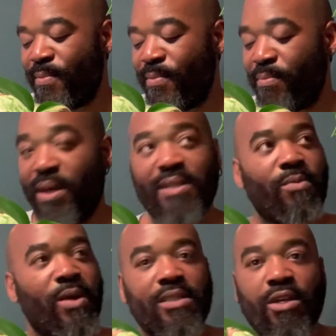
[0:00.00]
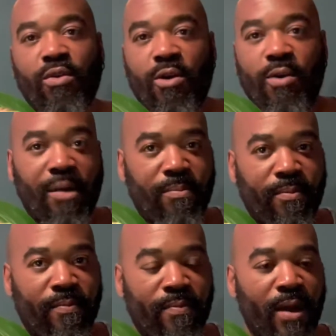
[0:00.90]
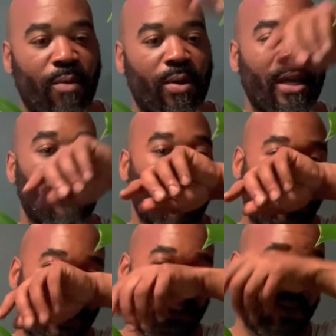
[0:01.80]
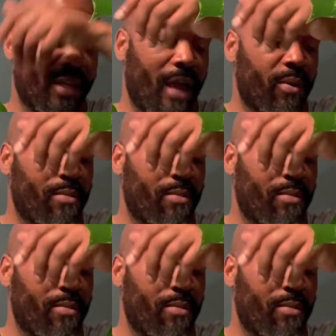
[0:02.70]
because I want it to grow up. I want to get better at doing that with